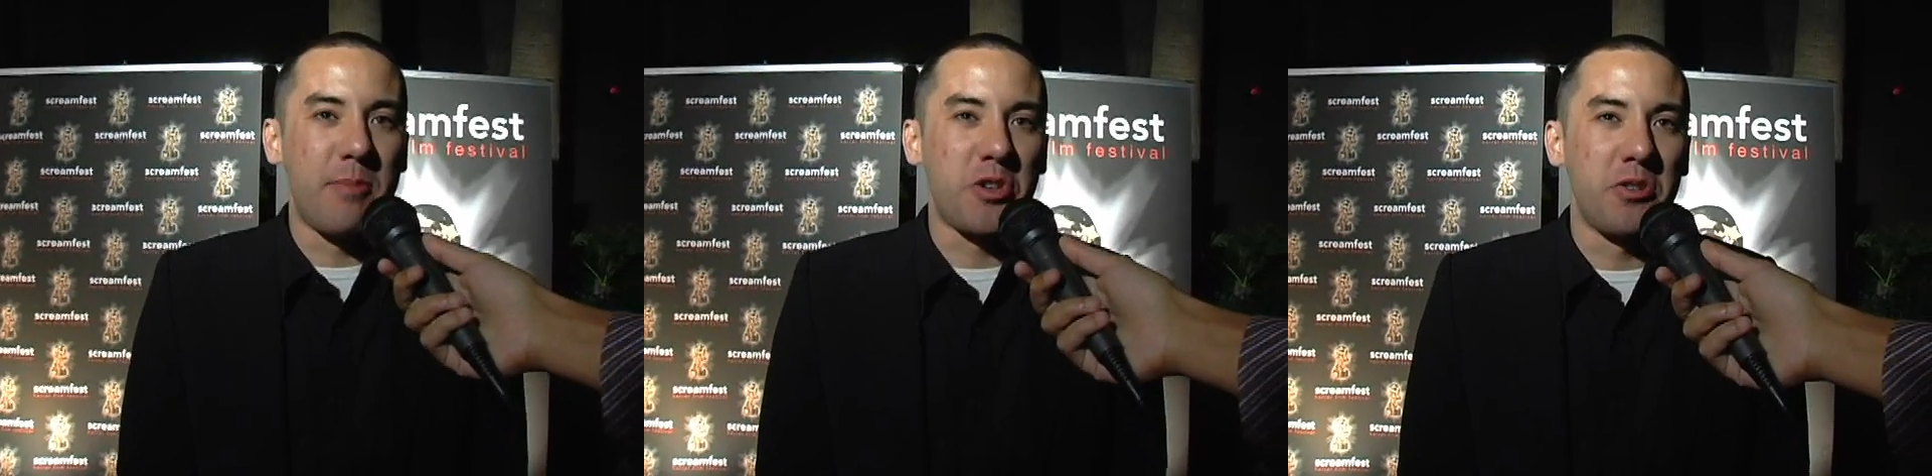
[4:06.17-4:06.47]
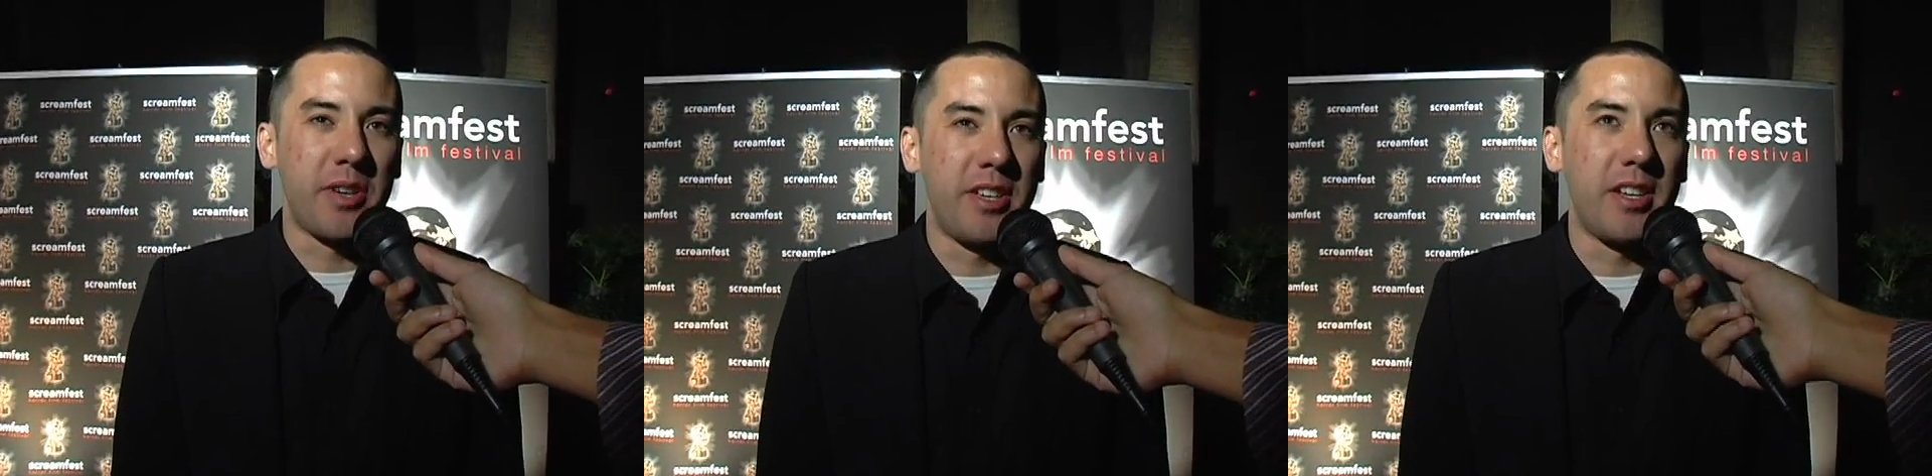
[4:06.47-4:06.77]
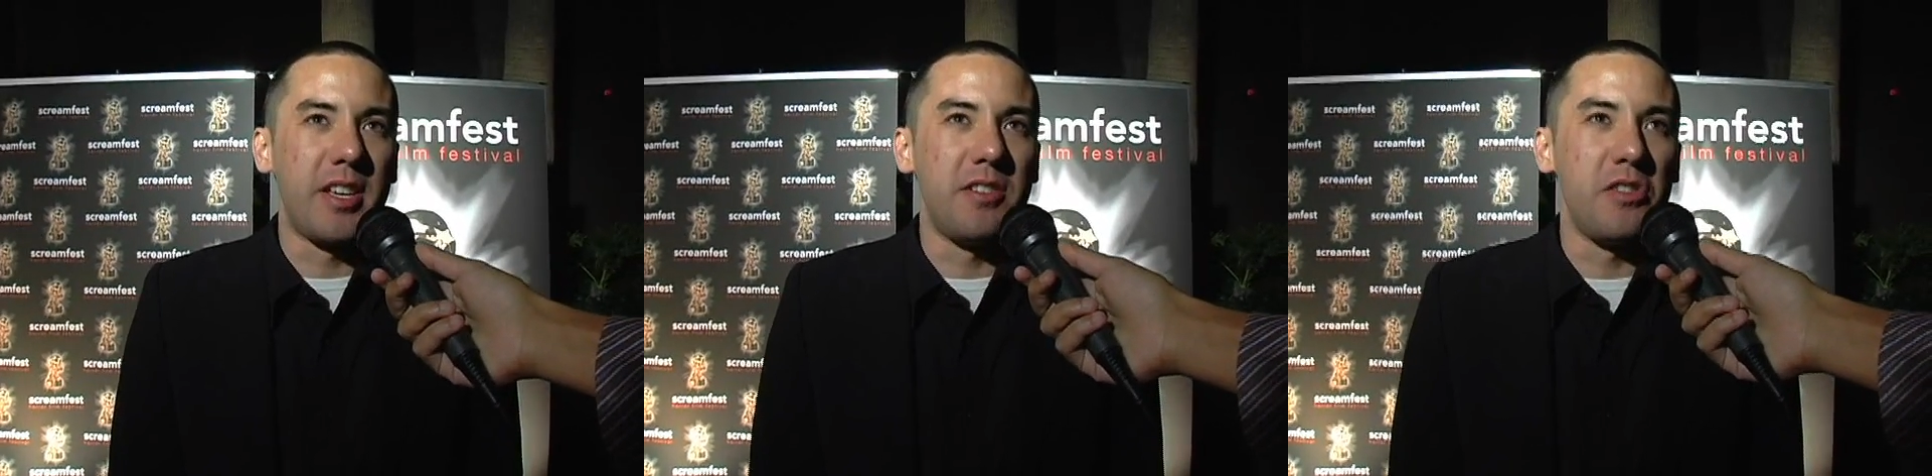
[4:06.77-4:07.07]
I'm showing
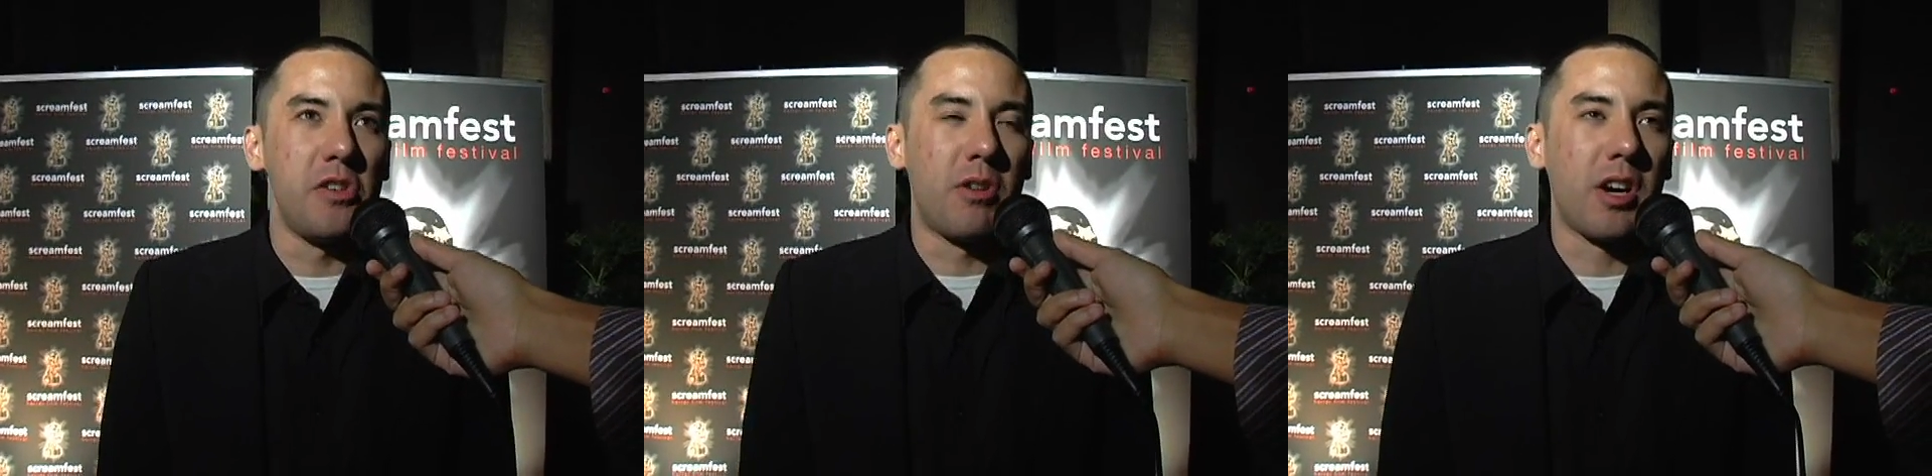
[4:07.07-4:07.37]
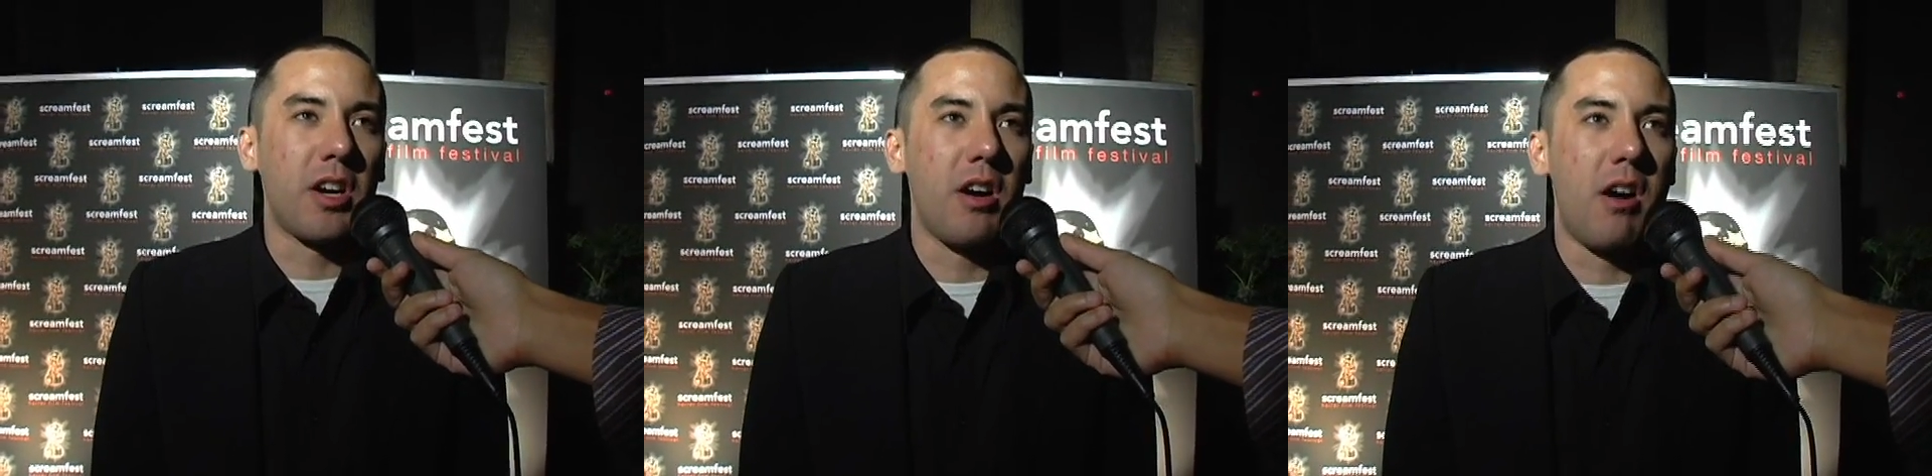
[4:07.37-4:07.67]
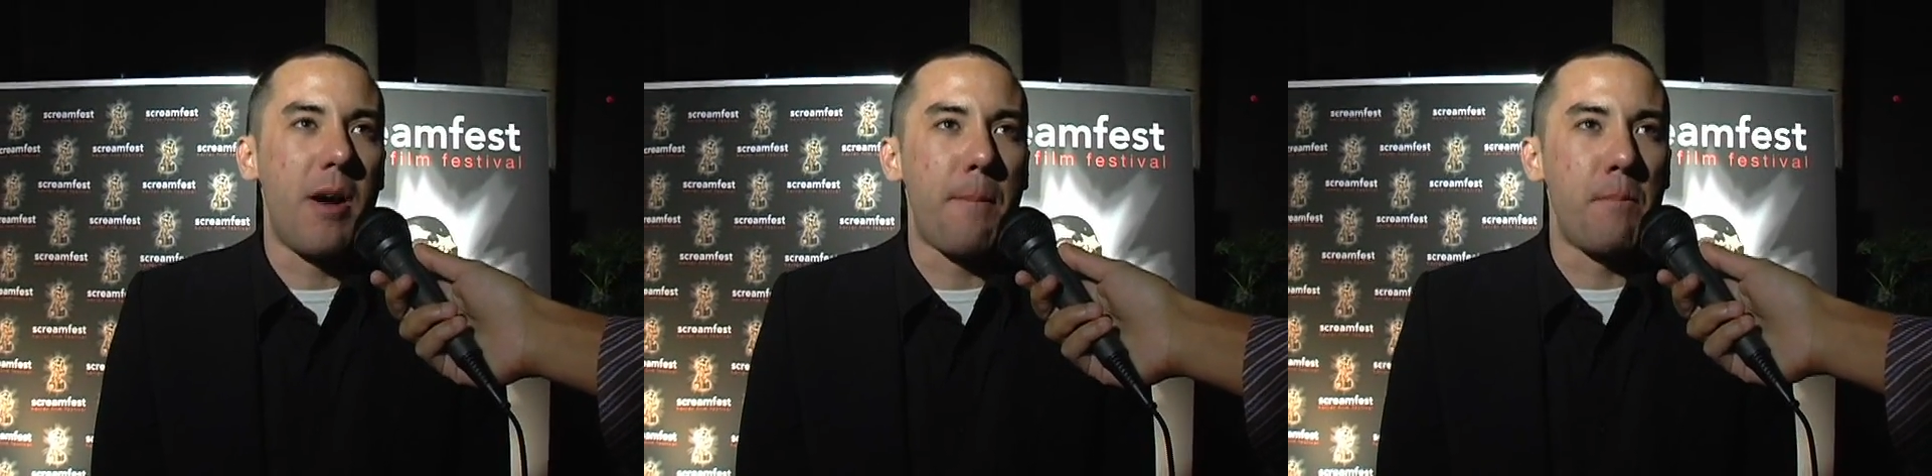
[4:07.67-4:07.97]
it in New York
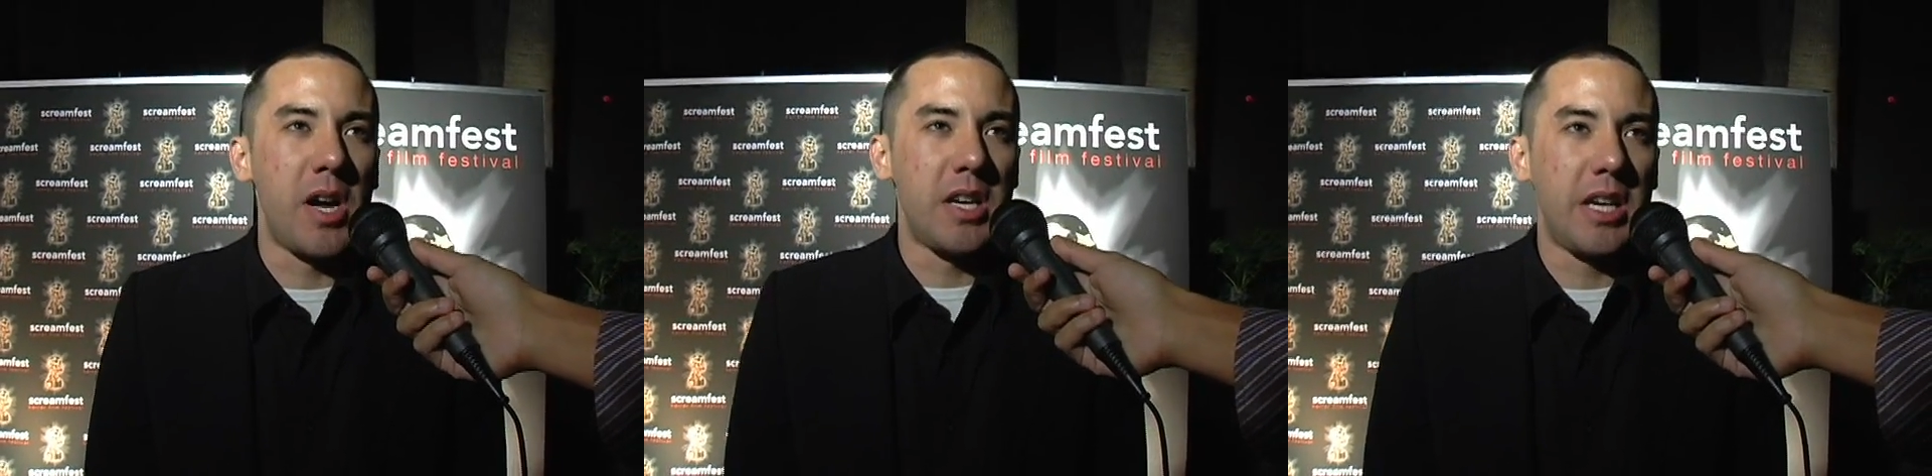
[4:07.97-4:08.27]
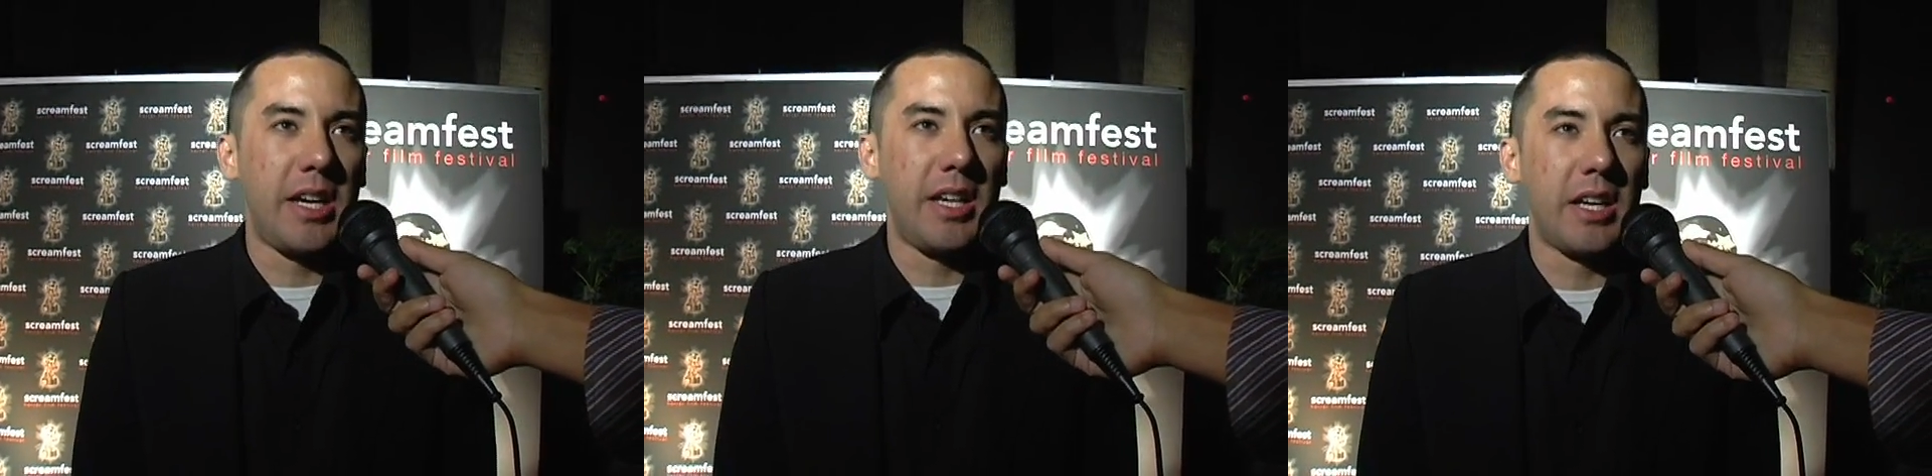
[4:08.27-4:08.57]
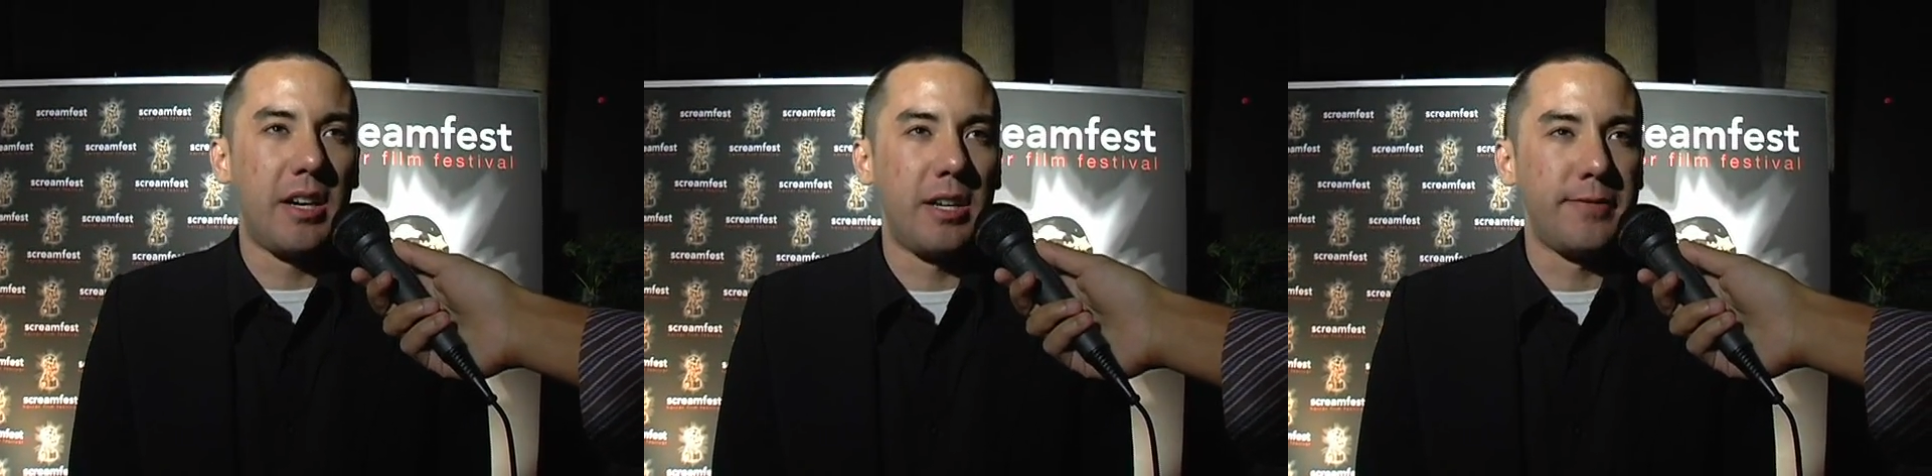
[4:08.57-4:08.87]
on Monday.